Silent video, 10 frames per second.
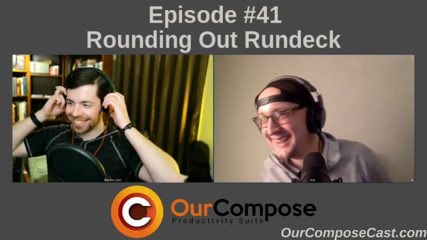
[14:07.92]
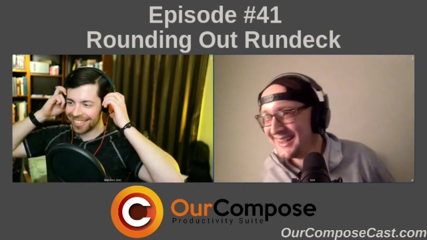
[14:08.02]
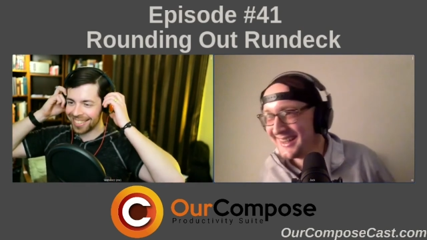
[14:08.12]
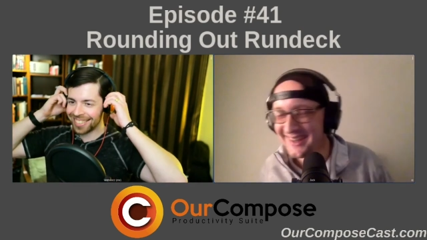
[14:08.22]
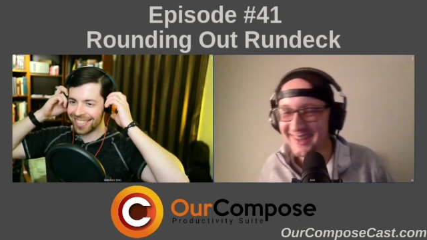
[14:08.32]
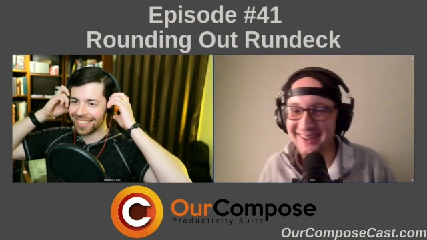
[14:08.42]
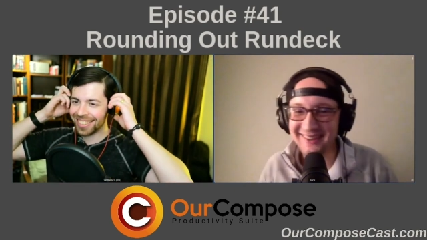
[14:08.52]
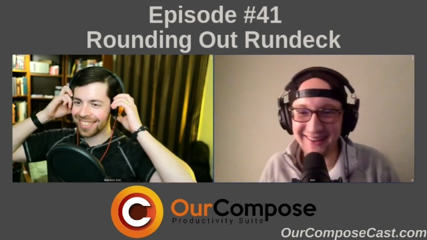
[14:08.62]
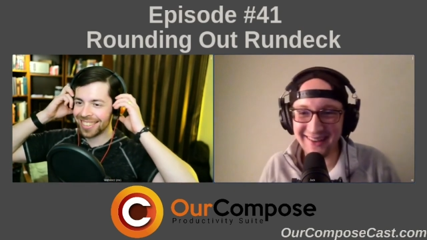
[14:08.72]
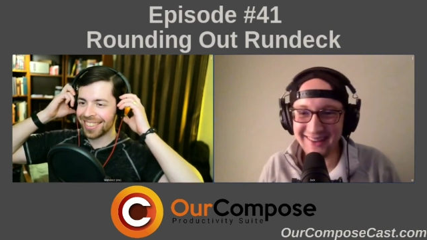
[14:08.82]
Speaker 1: Uh,
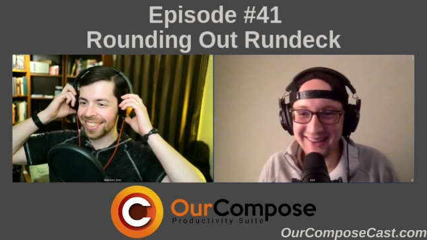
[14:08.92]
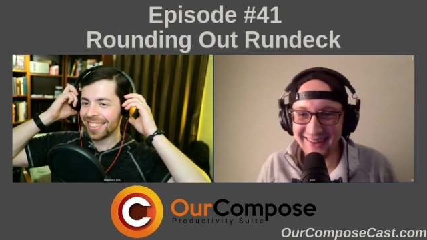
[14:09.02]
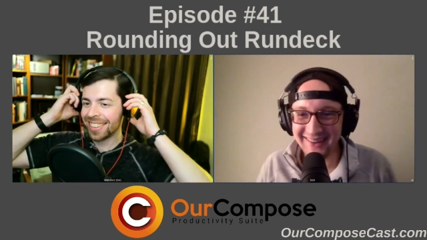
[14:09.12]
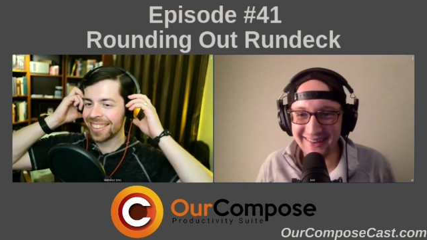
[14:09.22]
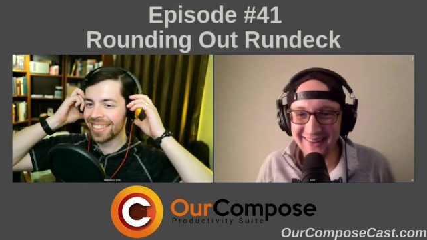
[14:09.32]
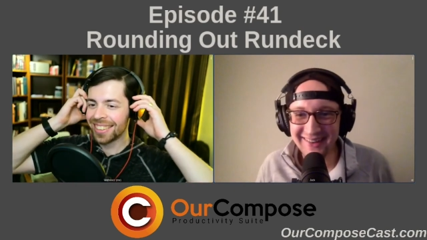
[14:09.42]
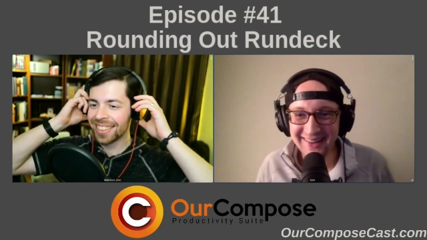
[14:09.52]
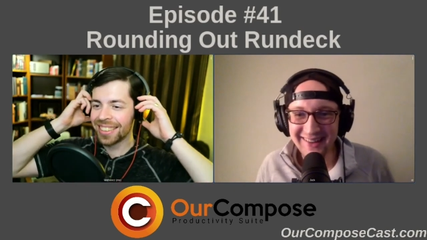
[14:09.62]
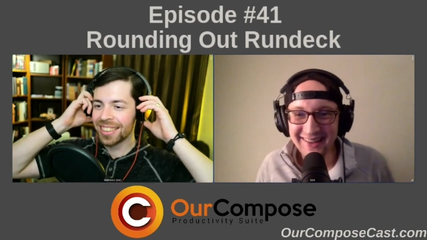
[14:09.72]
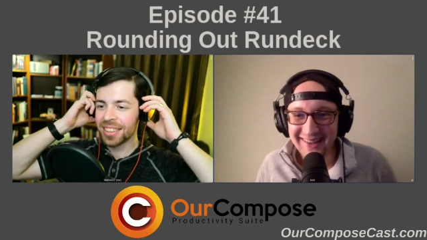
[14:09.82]
okay, all right,
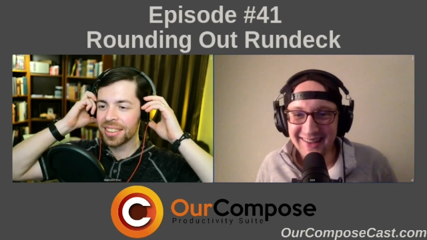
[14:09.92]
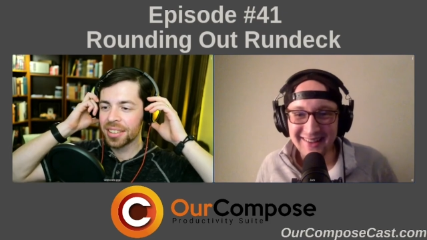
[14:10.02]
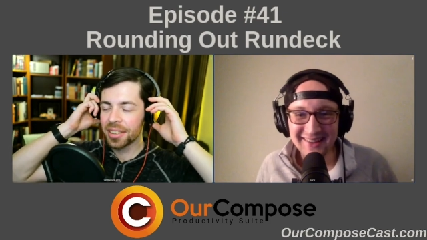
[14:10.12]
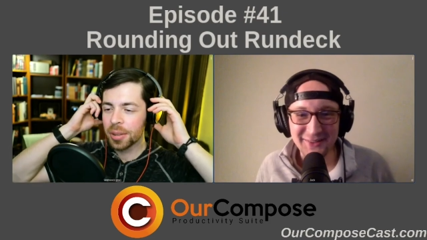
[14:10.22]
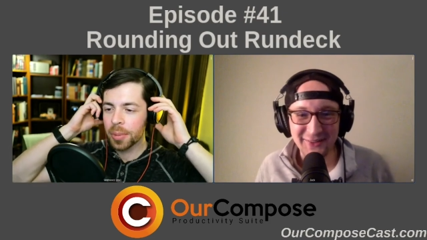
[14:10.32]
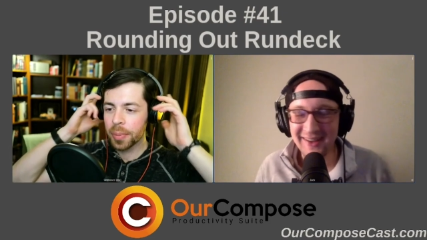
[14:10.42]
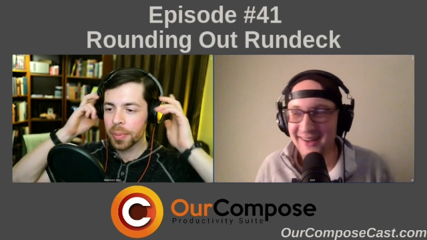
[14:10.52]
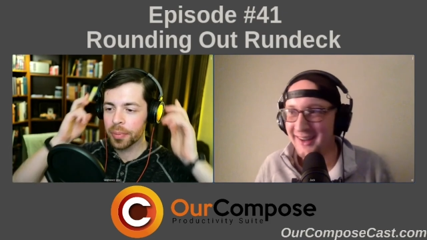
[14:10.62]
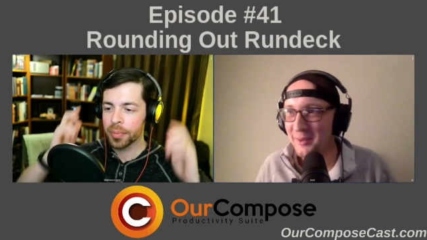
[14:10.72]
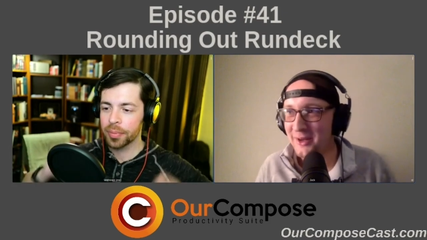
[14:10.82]
and that's fine.
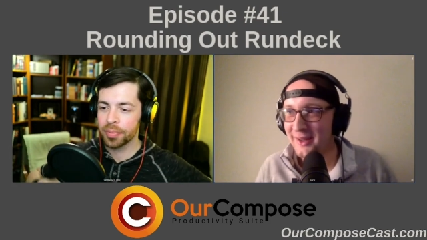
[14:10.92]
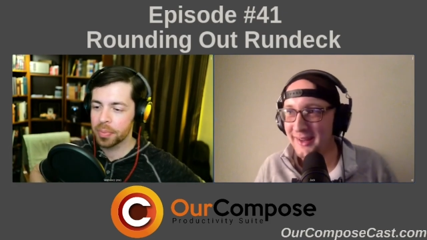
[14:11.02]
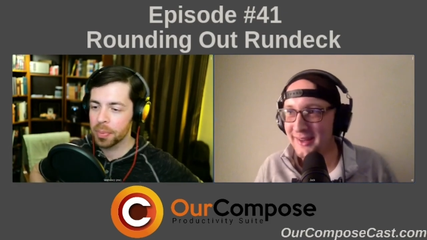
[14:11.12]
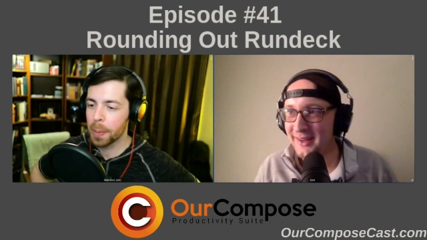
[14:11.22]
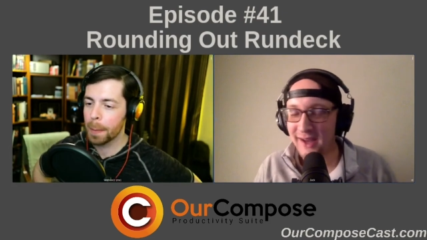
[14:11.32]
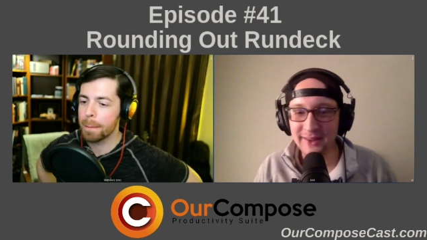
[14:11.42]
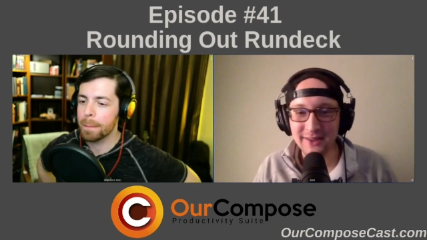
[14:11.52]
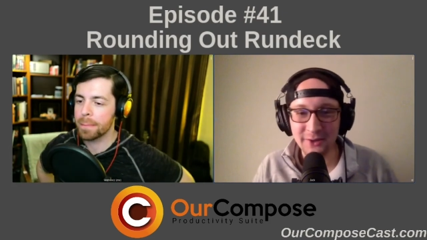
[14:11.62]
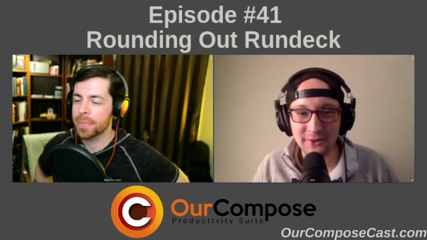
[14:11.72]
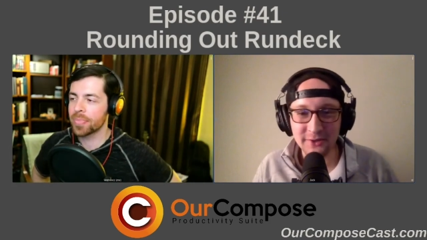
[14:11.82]
I mean that I think
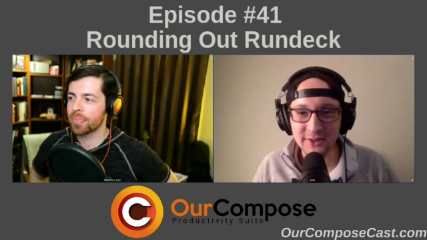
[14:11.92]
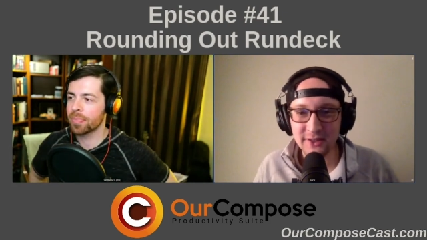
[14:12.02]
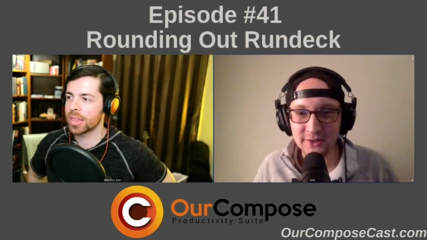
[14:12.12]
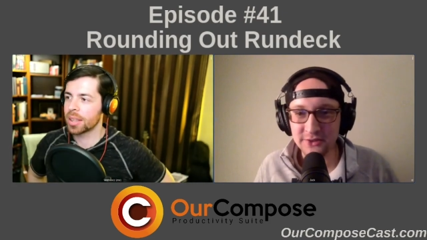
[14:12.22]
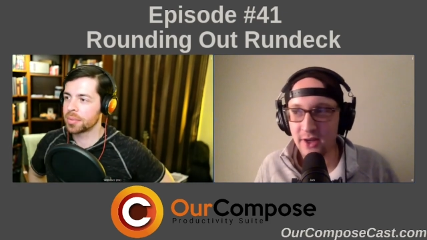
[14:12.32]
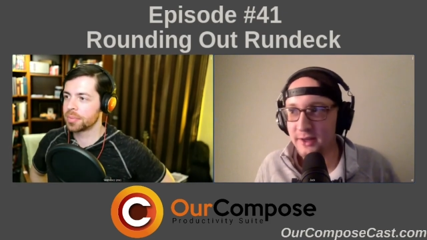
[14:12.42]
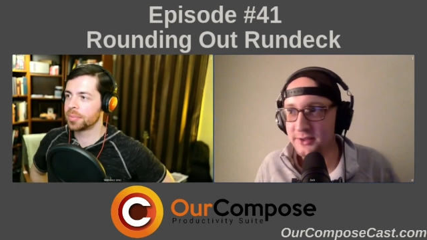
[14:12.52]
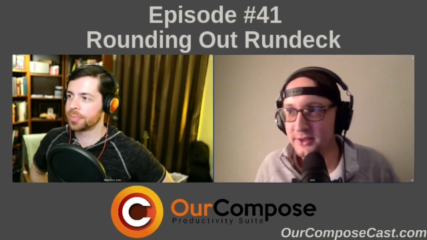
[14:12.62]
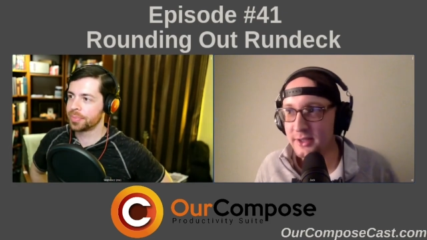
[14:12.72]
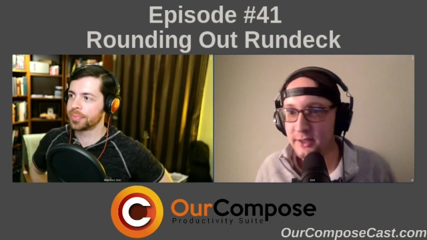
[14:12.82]
all those answers
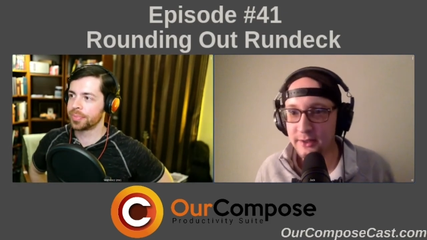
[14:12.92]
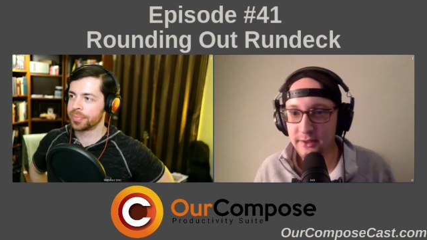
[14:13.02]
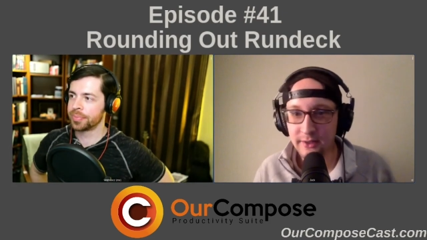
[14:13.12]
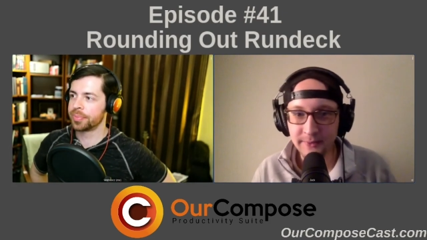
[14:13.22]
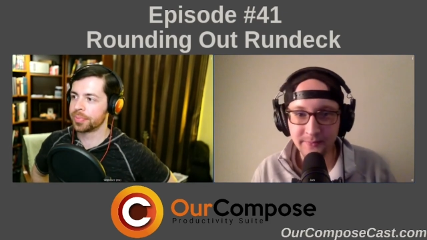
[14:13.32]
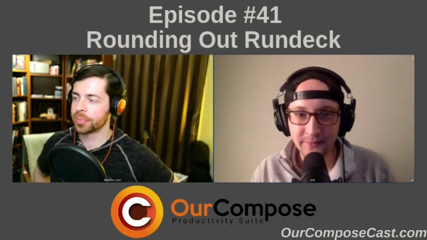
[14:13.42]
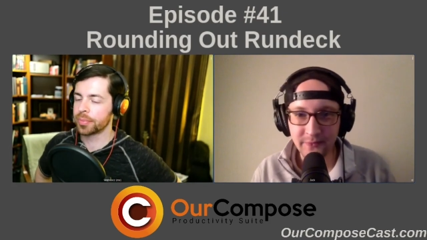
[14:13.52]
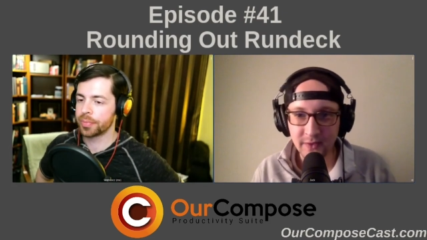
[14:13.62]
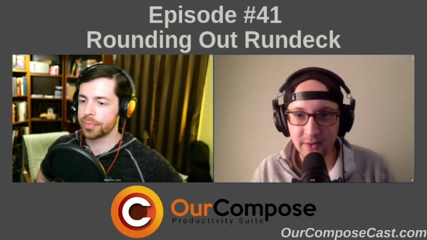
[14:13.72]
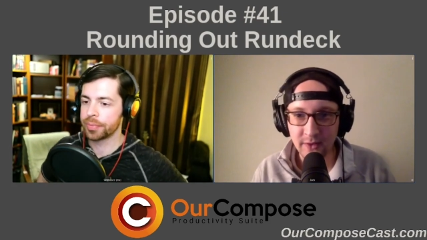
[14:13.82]
honestly mm-hmm.
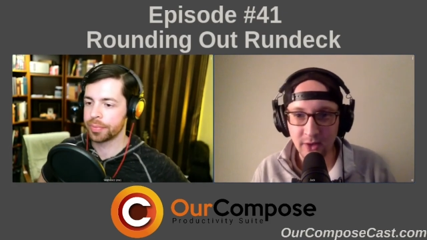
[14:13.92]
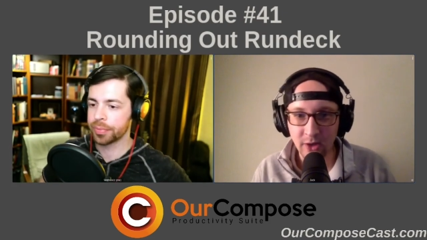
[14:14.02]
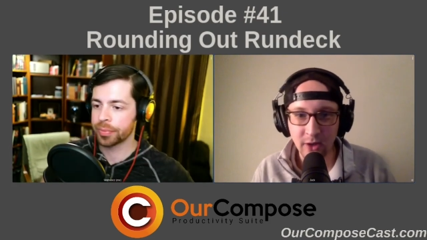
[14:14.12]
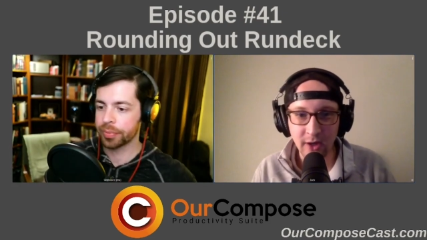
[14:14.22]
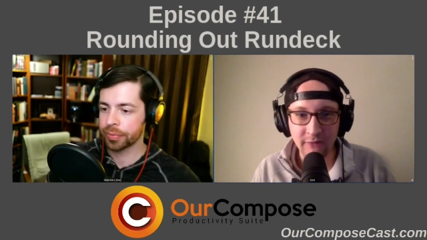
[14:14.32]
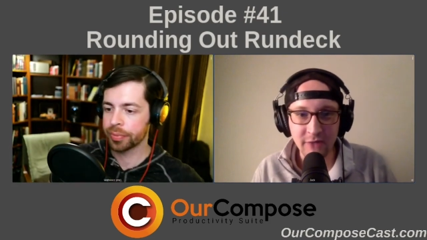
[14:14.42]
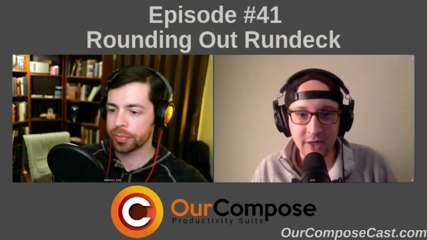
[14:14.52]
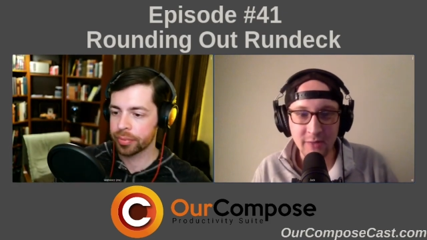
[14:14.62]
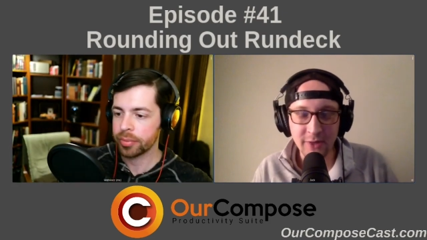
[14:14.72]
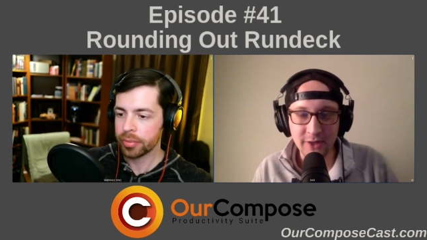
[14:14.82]
are kind of needed
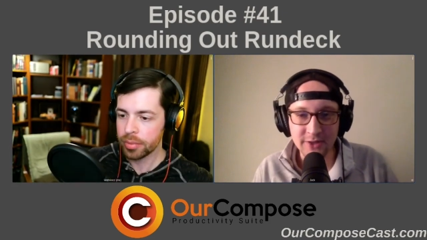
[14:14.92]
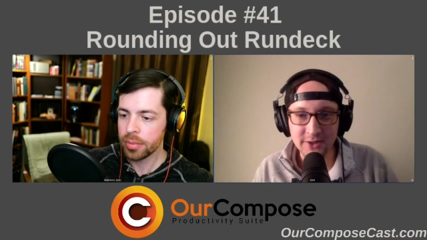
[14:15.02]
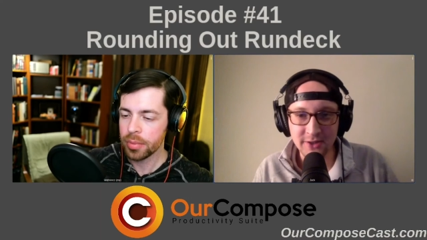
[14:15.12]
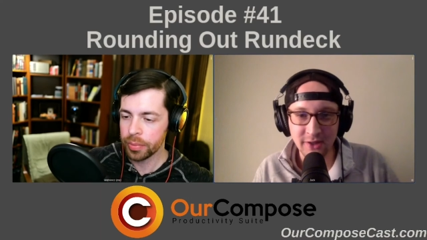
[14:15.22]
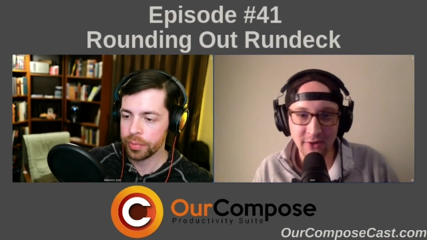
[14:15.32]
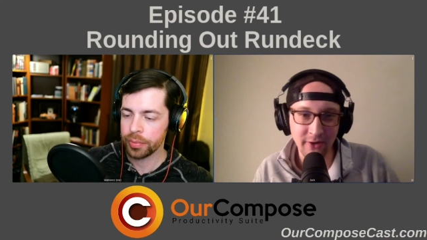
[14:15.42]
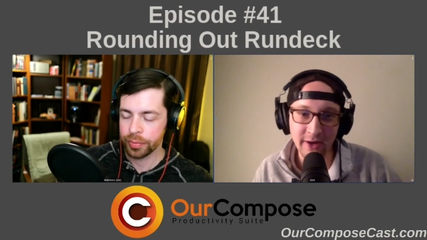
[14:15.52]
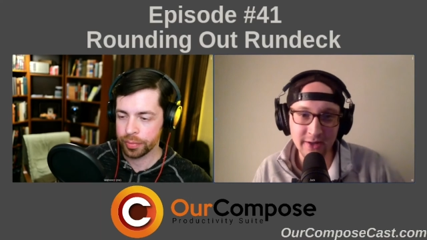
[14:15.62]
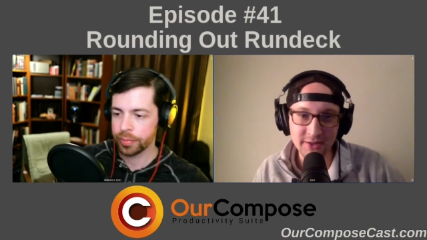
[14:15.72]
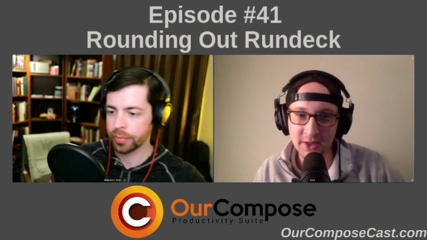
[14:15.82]
because you're right.
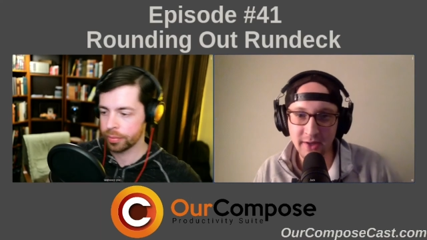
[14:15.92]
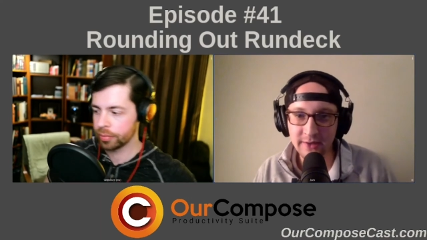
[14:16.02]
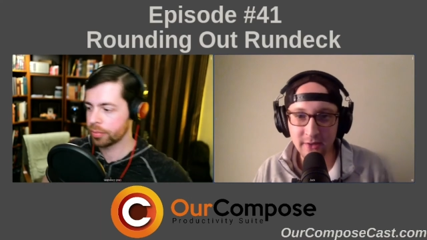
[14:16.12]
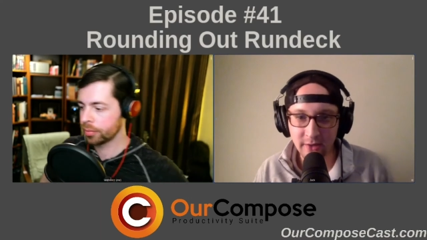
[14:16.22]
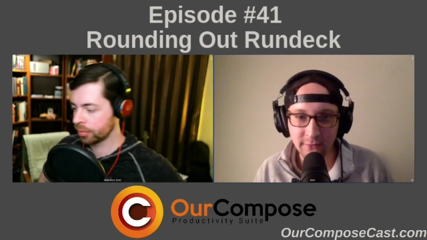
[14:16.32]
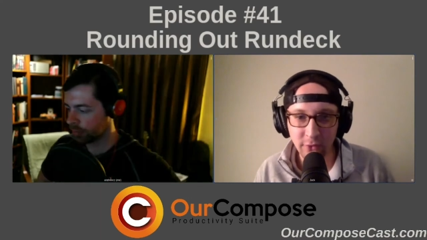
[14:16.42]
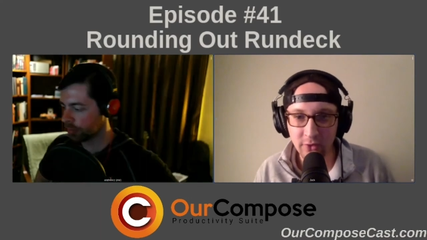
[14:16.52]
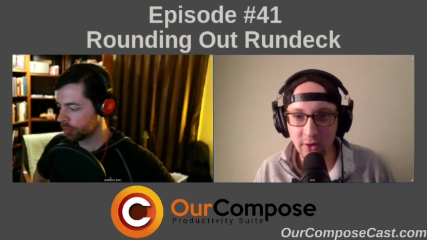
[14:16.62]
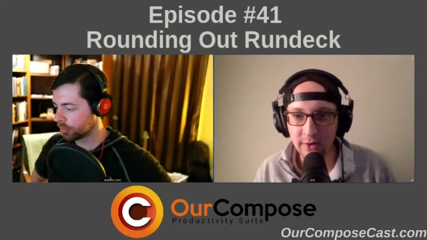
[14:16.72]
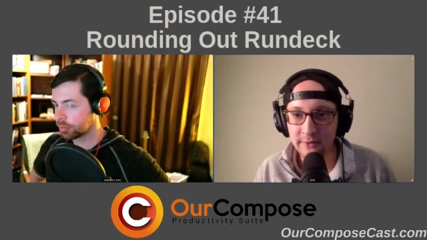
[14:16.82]
It's not a full on.